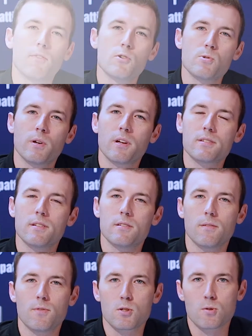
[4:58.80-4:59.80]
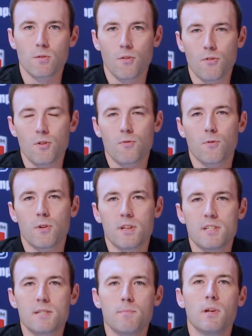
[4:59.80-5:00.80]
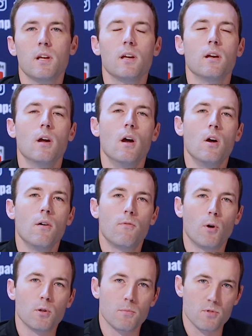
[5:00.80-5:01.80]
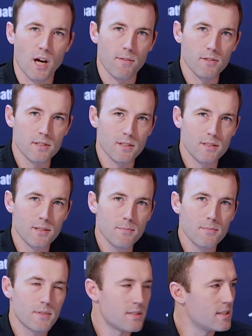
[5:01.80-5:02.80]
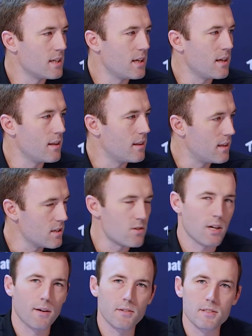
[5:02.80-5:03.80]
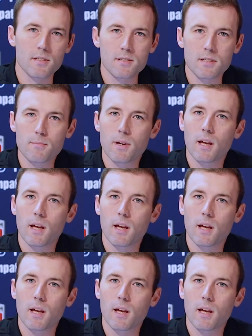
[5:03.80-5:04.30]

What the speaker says: you for joining us on this official review for the Smitty Fold-Em Travel System. See this travel system